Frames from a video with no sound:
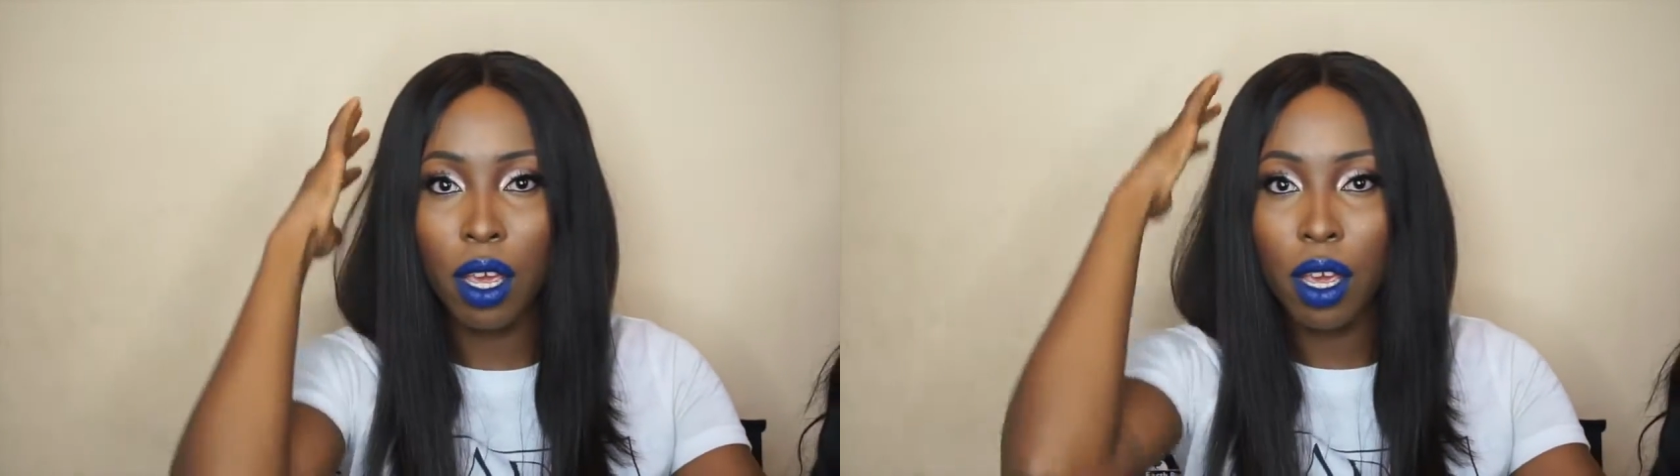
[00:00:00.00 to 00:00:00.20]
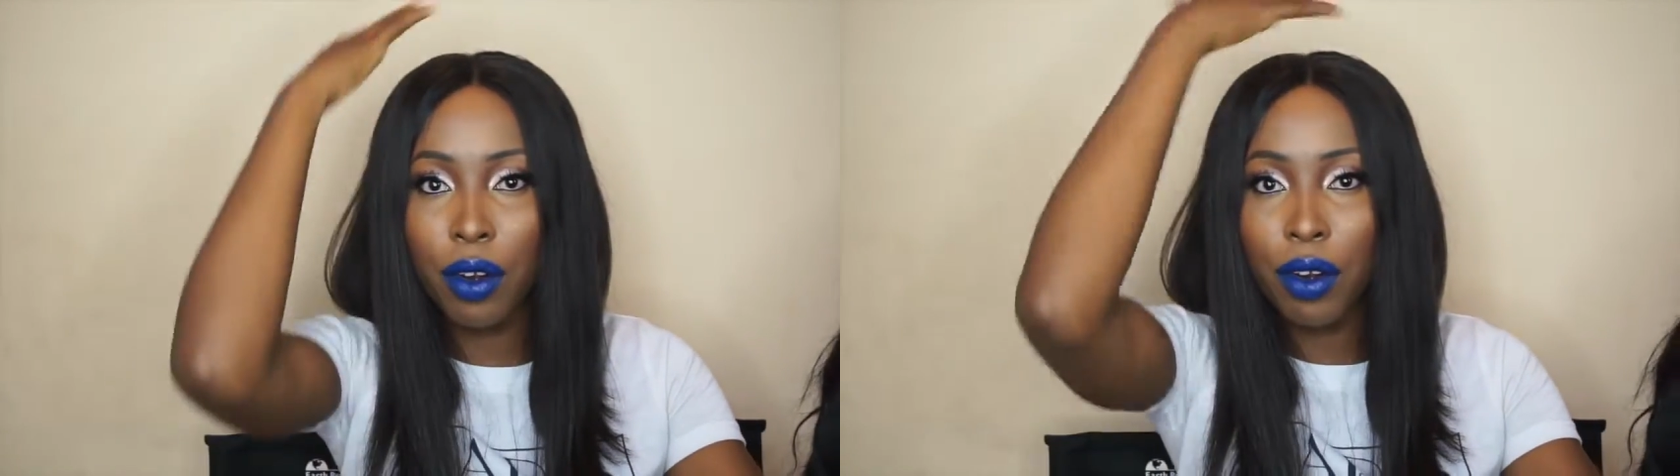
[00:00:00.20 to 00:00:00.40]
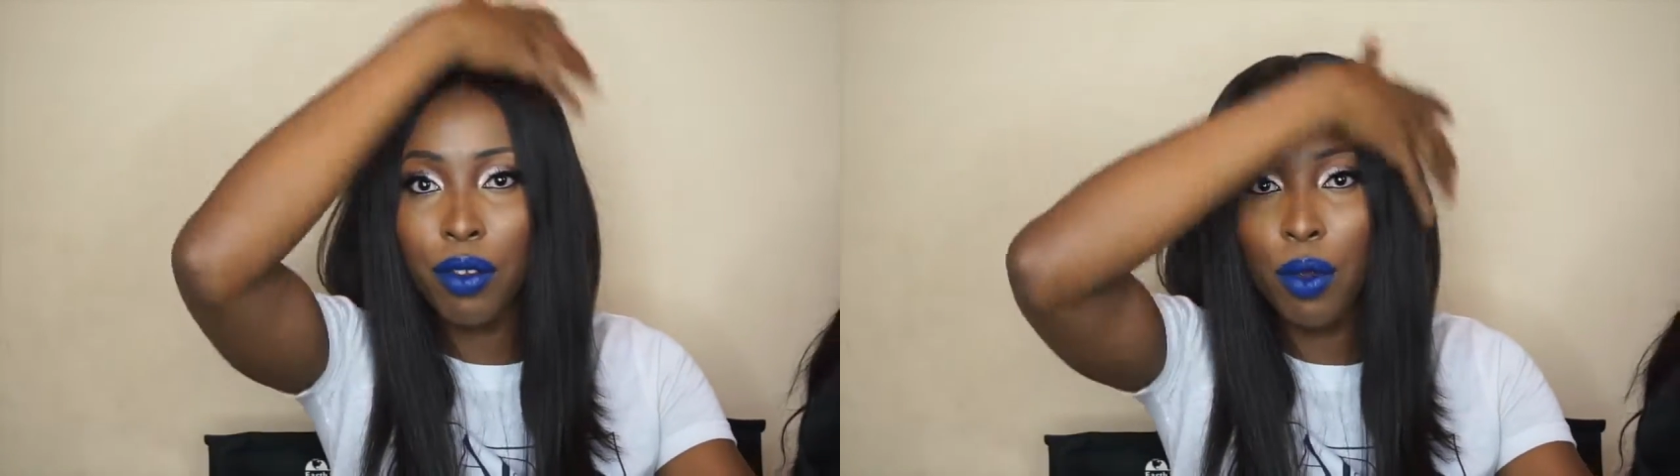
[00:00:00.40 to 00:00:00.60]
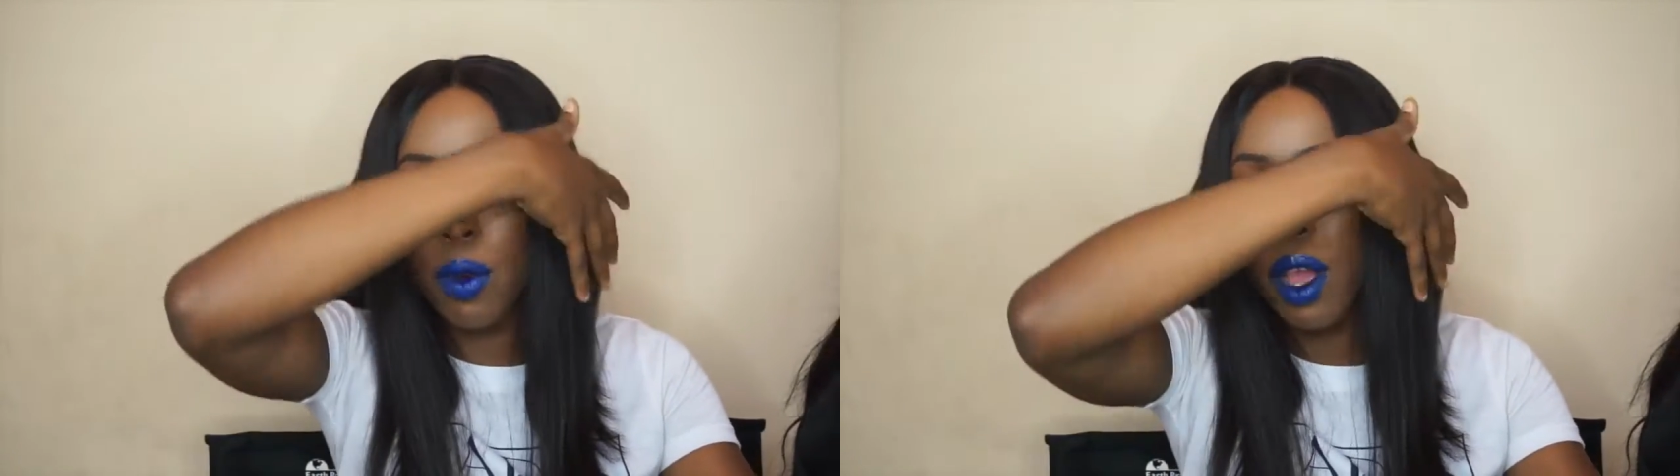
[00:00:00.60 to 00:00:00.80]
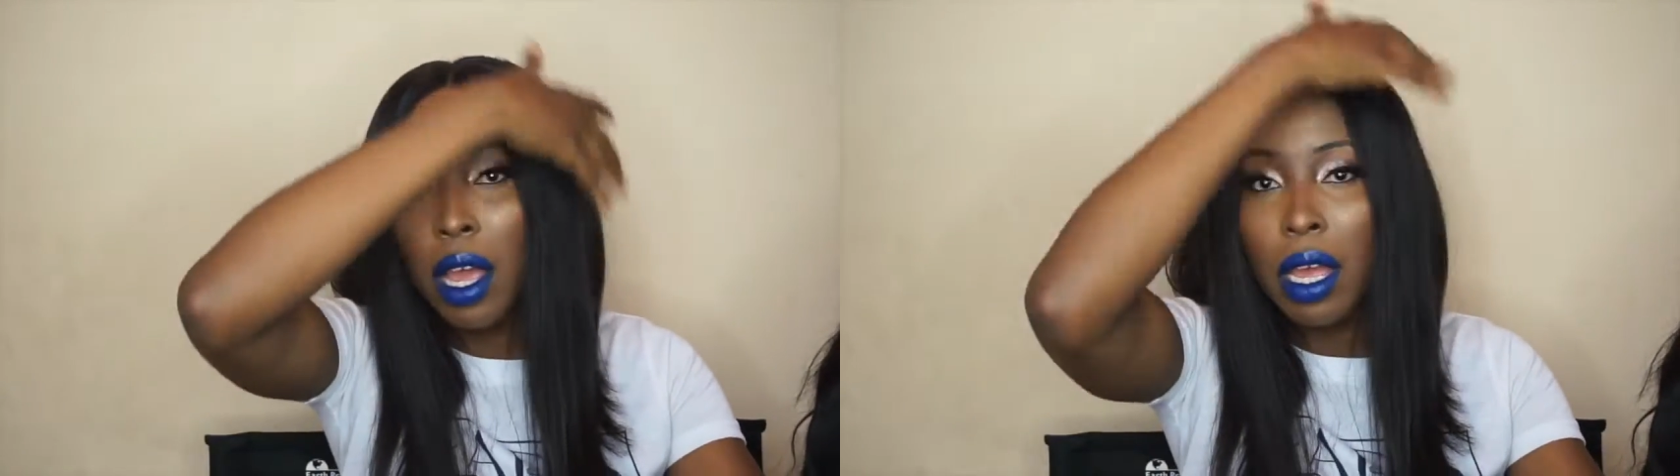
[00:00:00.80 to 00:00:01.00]
hair
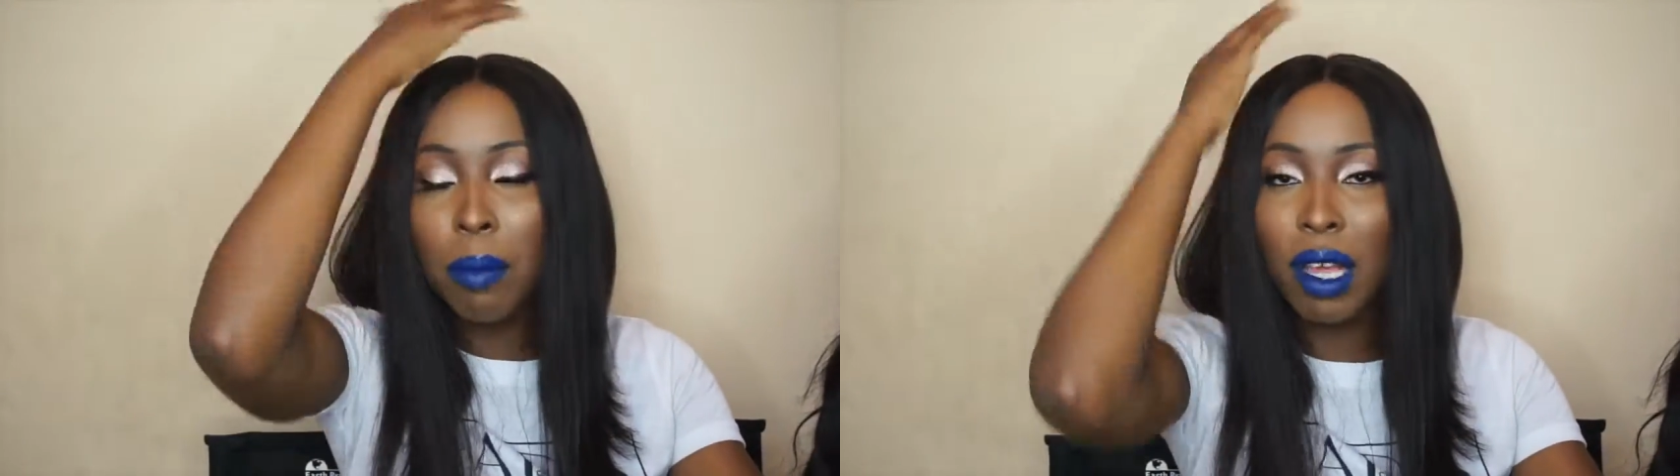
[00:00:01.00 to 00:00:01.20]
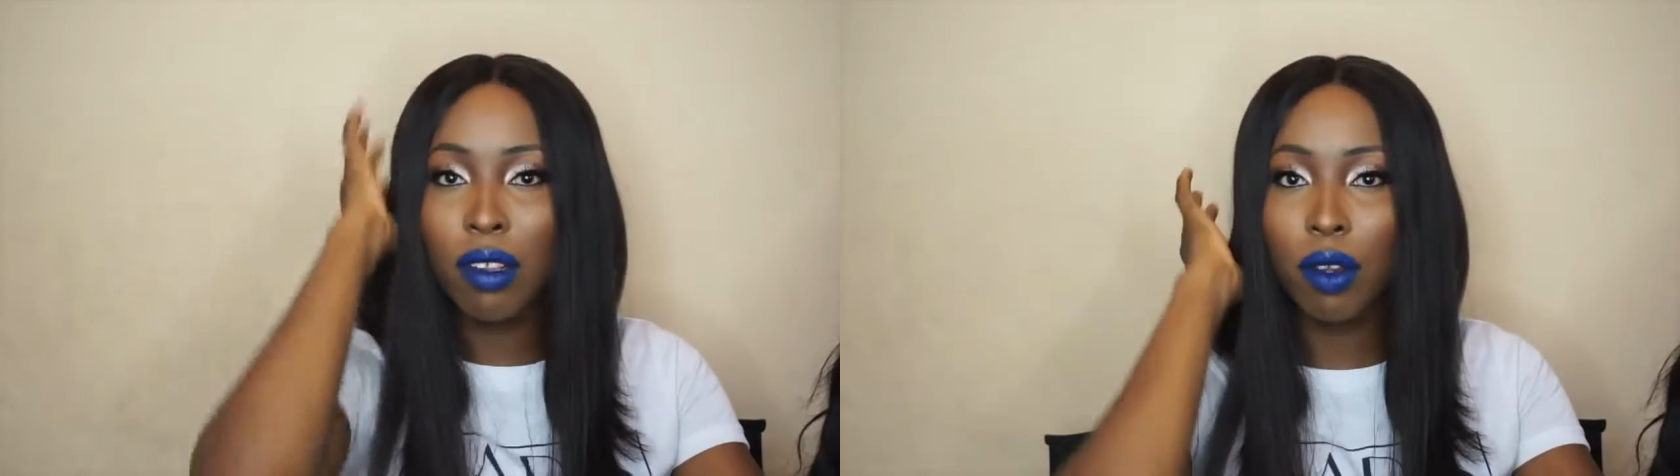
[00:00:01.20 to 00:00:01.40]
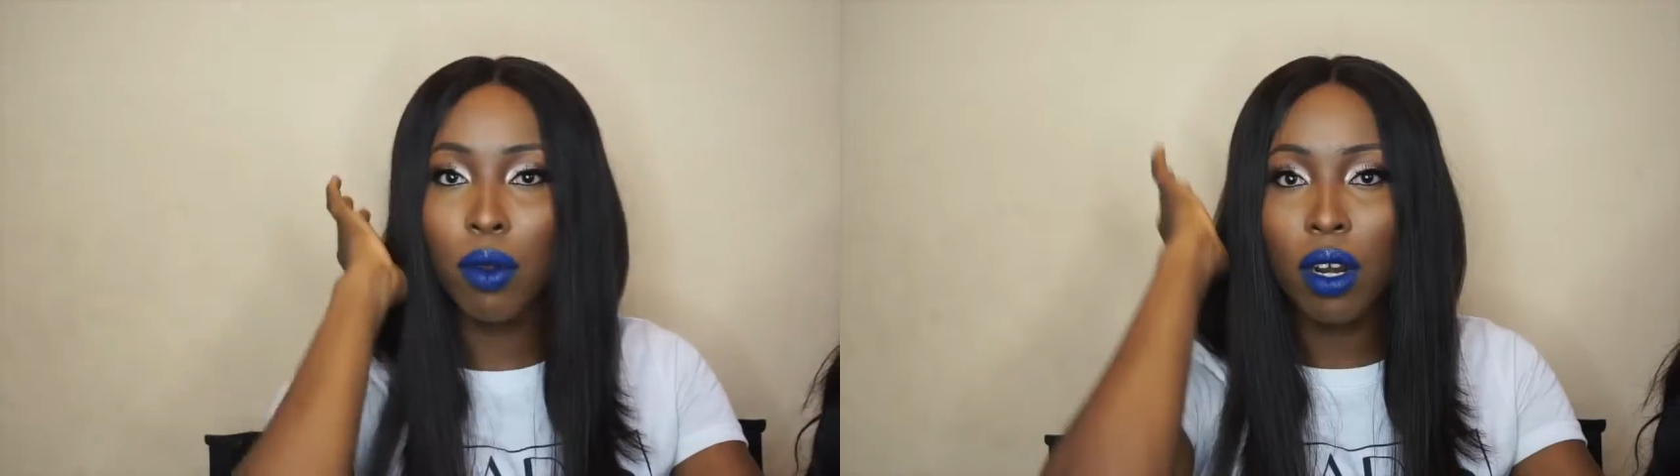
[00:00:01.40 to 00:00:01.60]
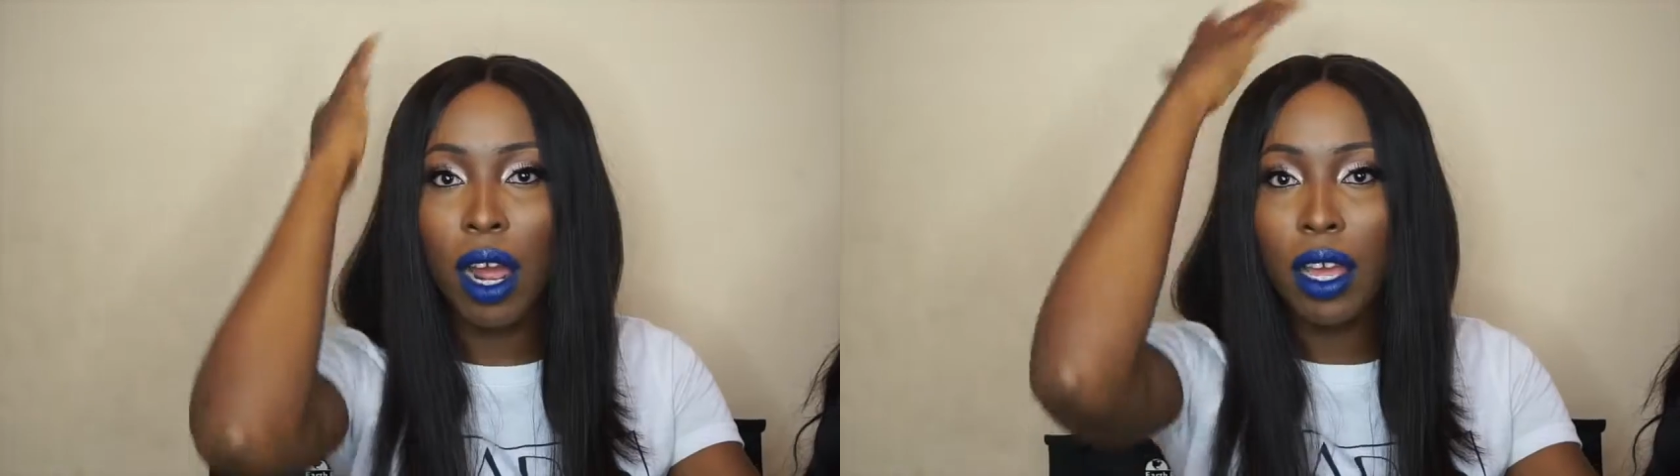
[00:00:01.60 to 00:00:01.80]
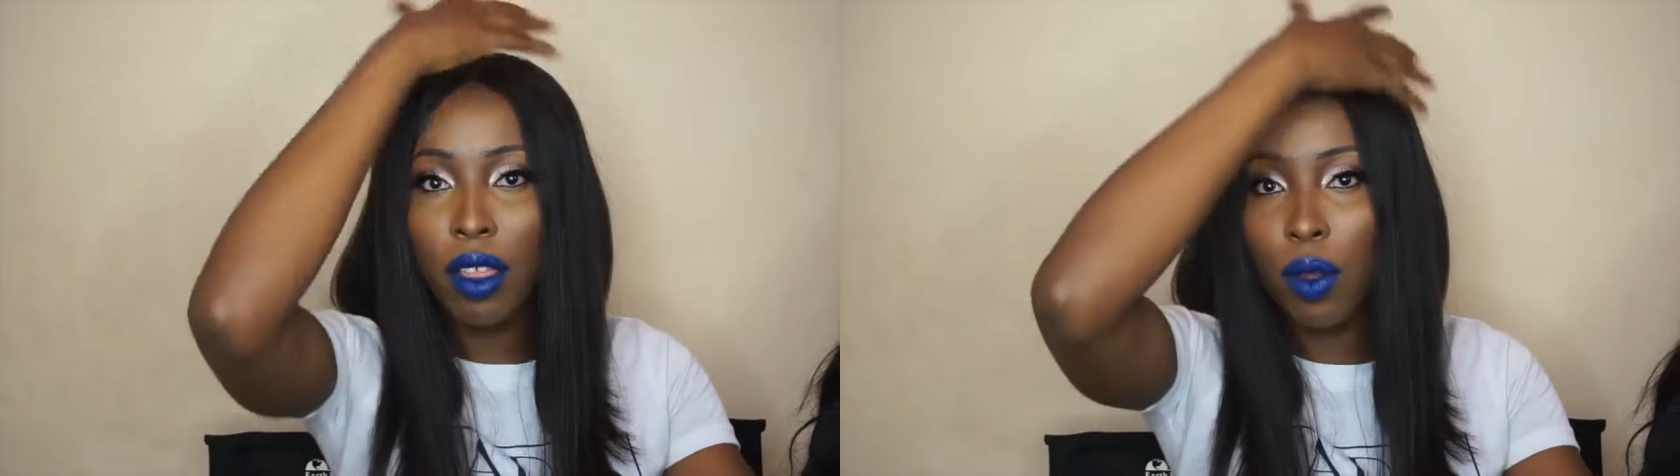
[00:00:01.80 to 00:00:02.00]
so it makes it look
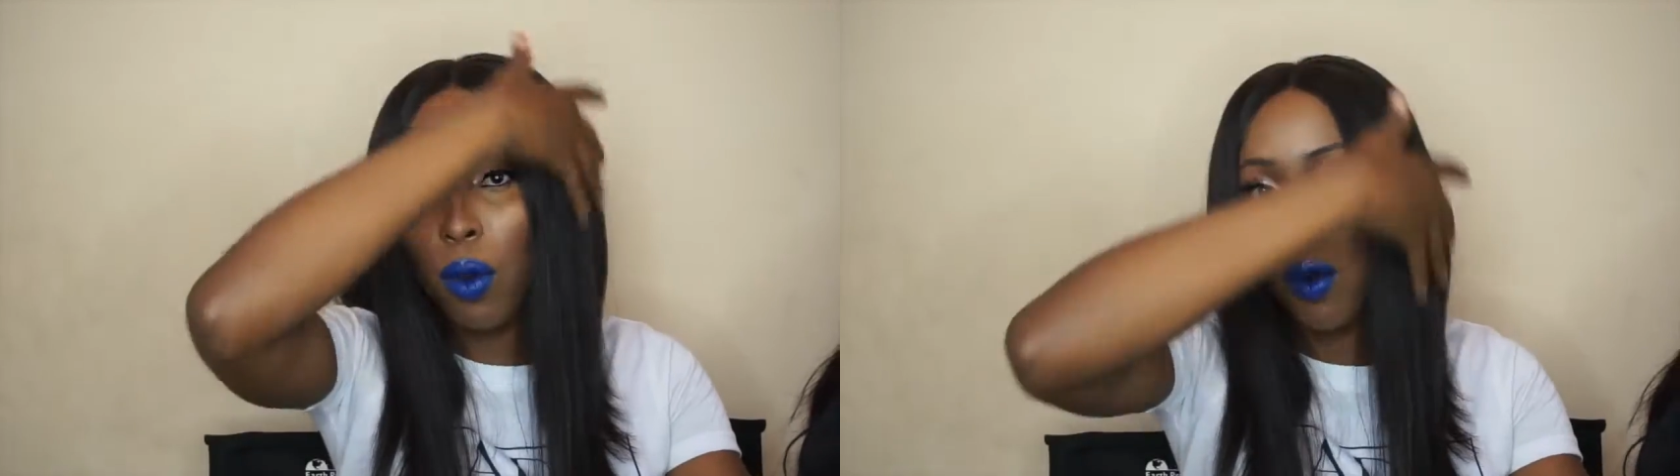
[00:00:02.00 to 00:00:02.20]
like the